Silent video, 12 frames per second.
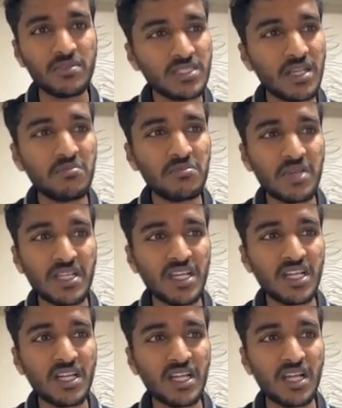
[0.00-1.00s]
some
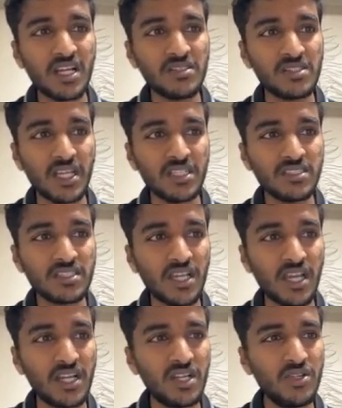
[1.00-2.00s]
other things,
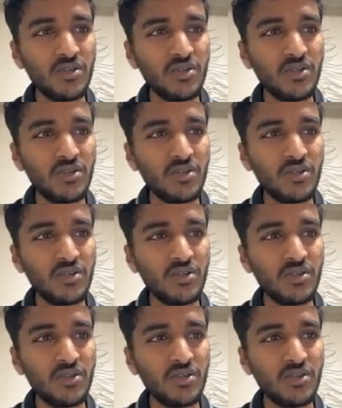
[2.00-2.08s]
and